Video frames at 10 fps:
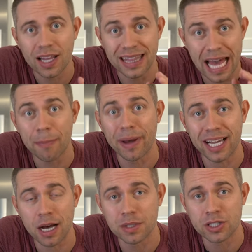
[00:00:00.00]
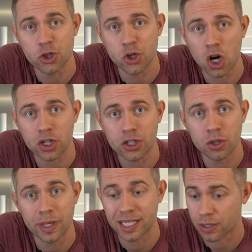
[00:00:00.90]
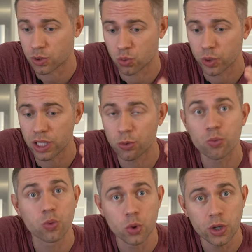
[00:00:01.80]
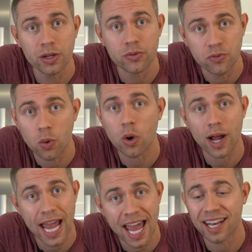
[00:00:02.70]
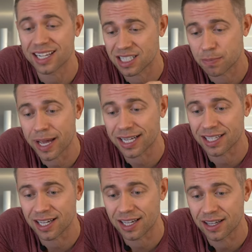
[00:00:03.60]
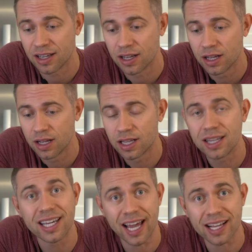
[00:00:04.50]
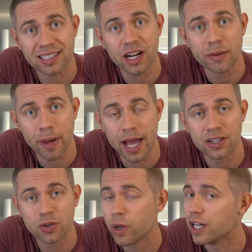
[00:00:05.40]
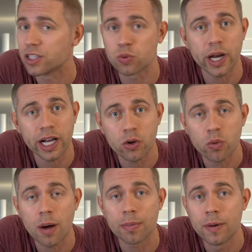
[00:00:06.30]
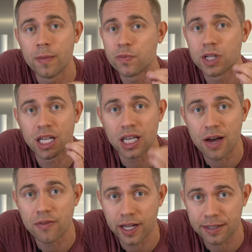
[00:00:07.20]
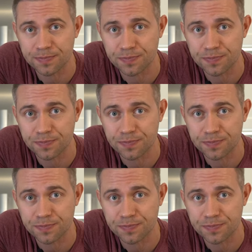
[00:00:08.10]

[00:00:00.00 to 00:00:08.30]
That might come as a shock to you because I was really rooting for and expecting the cast iron pan to win. It's what I grew up loving.